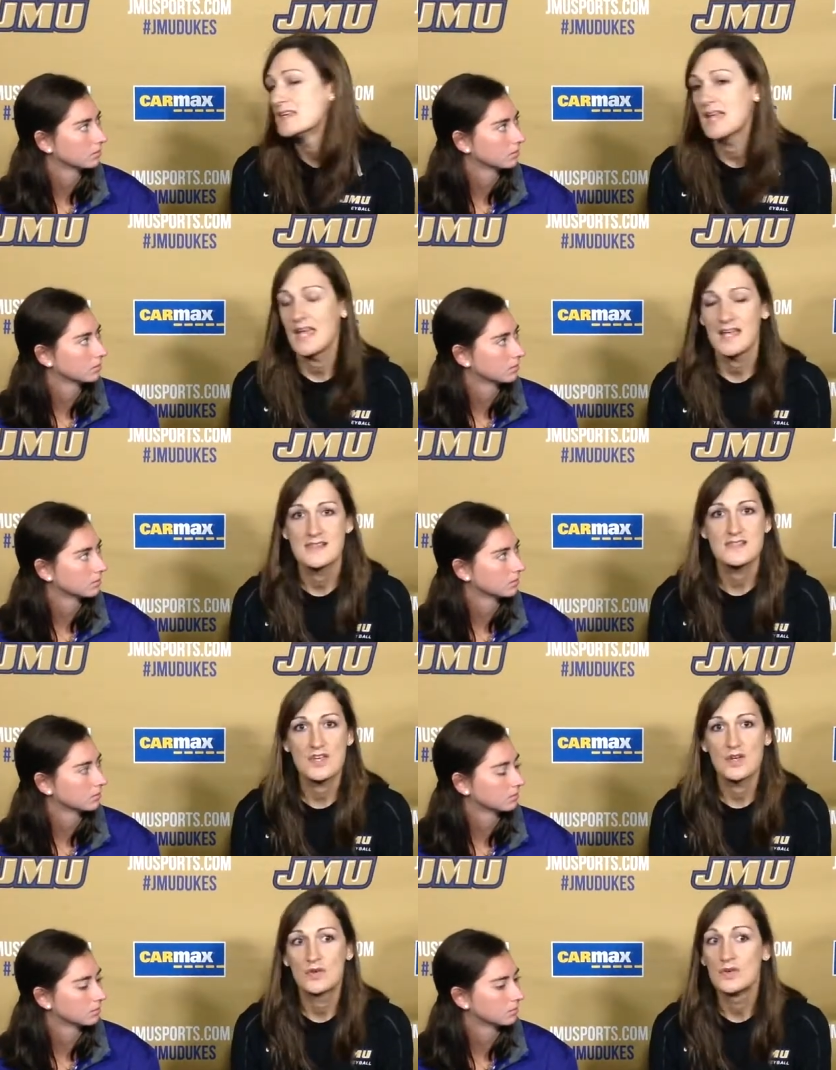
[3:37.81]
Speaker 1: And
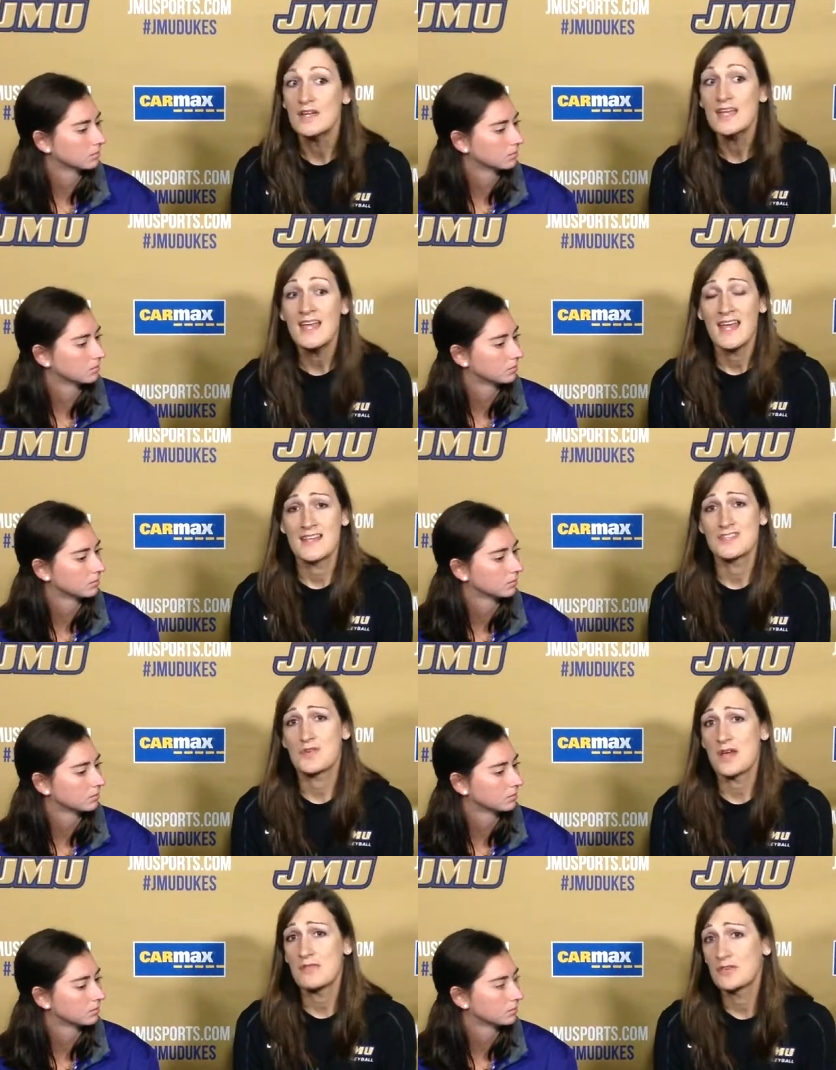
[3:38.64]
so it's
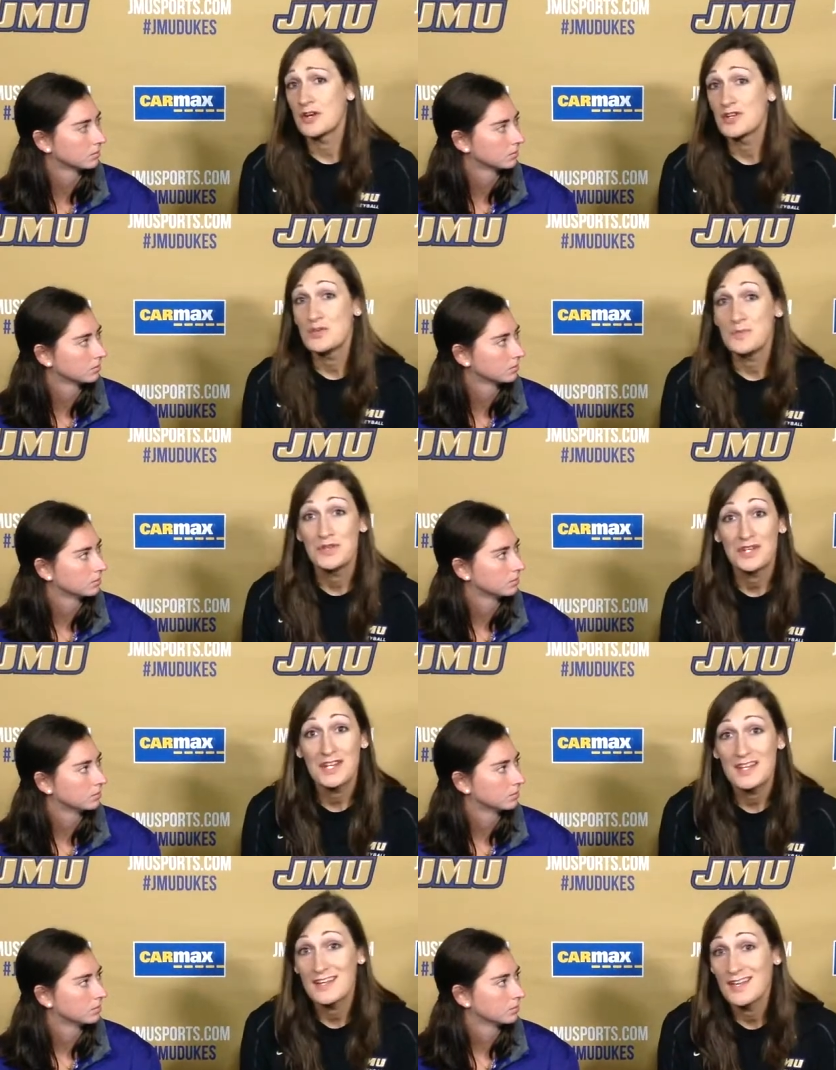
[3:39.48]
great for our
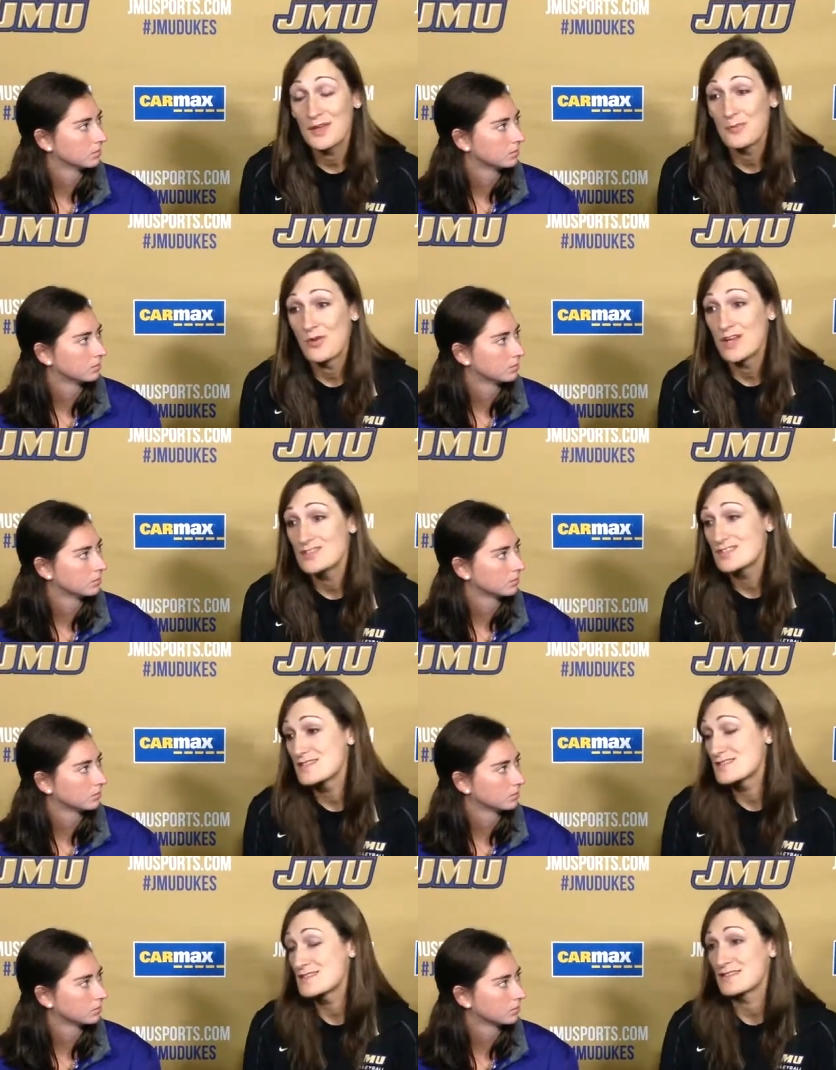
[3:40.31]
community to come watch
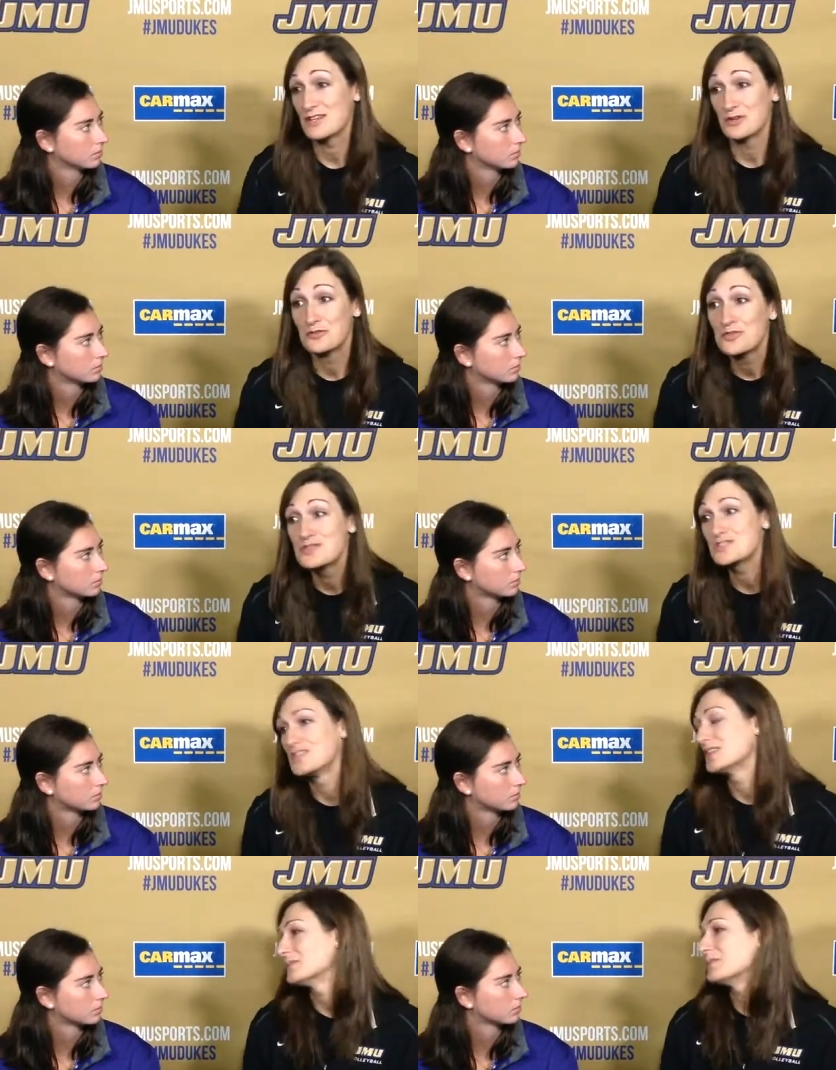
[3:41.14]
these, you know, future
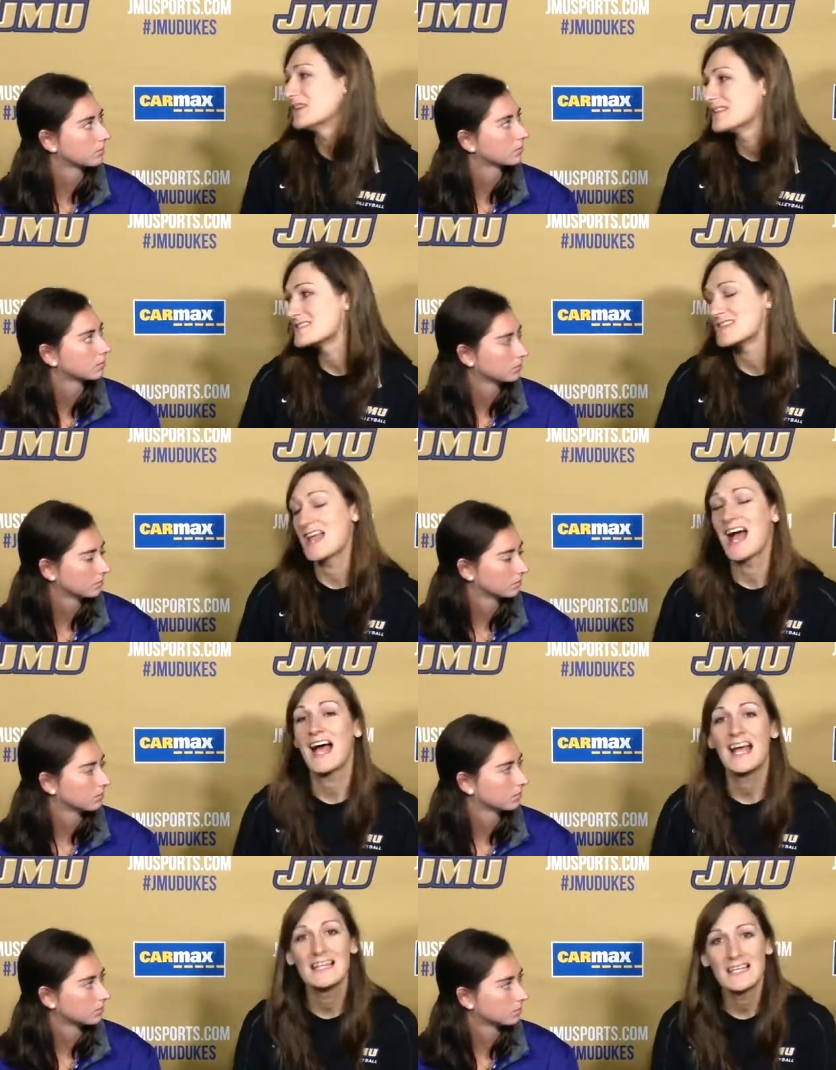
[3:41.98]
Olympians and
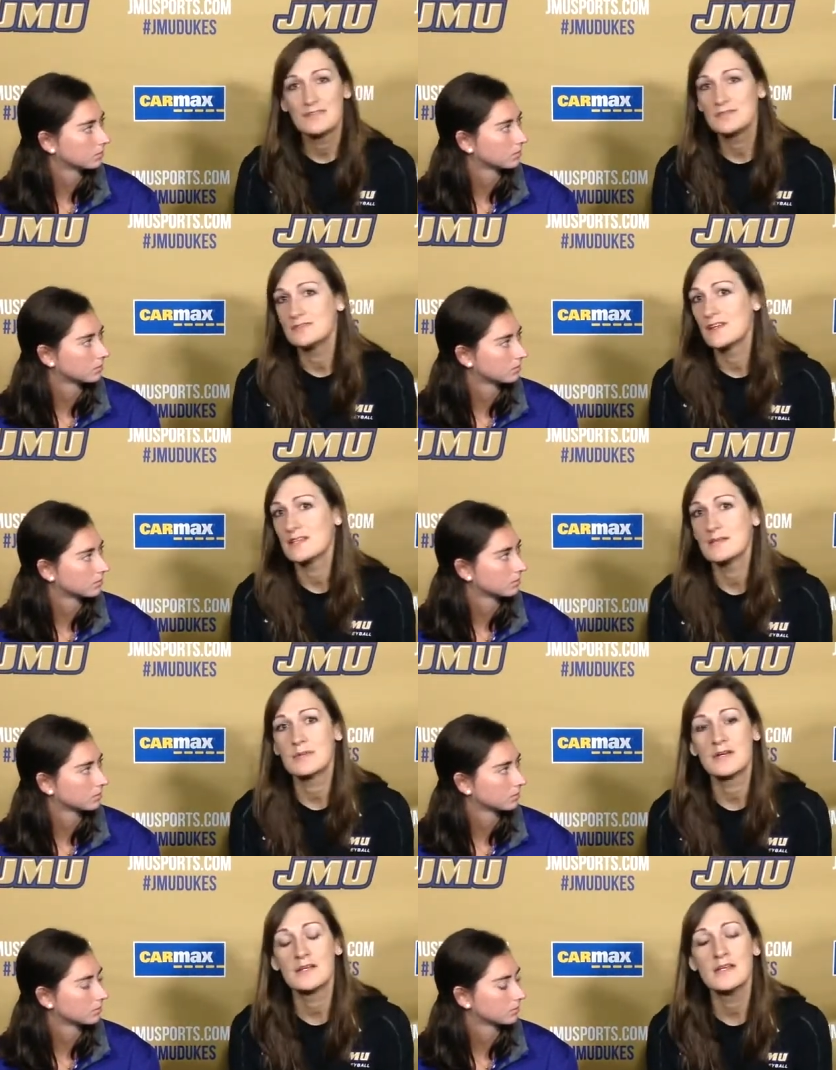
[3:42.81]
high level
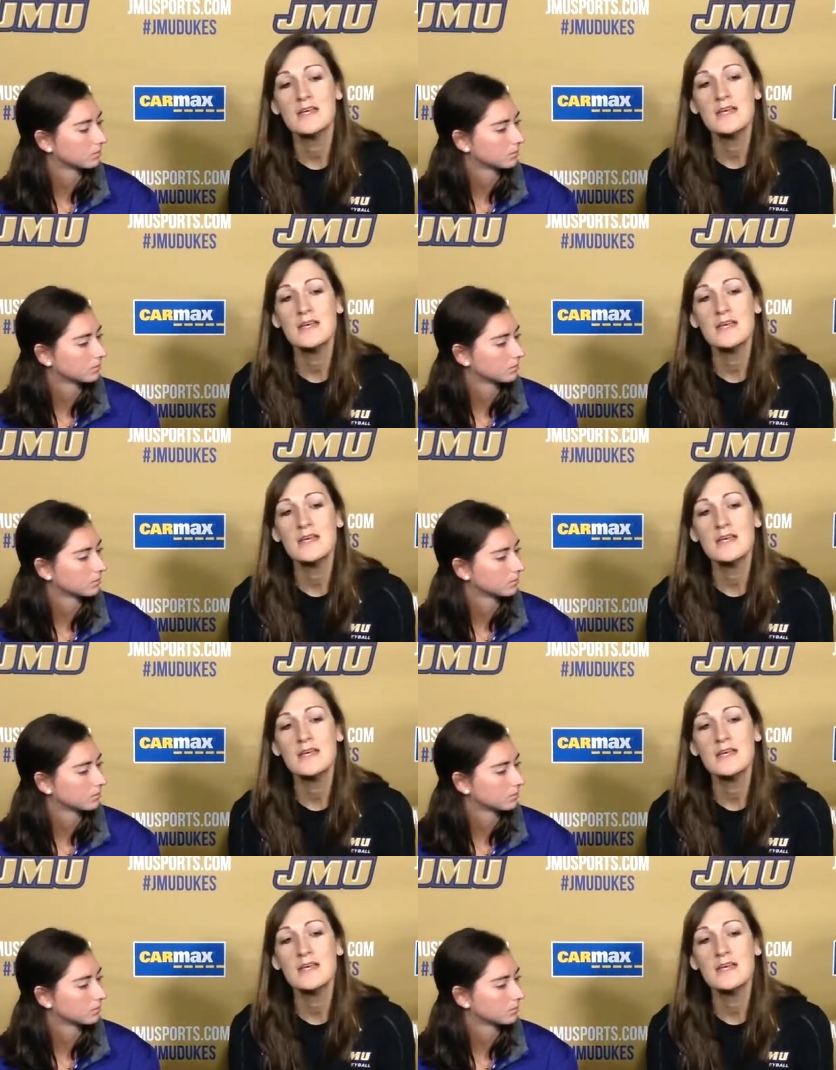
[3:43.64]
volleyball.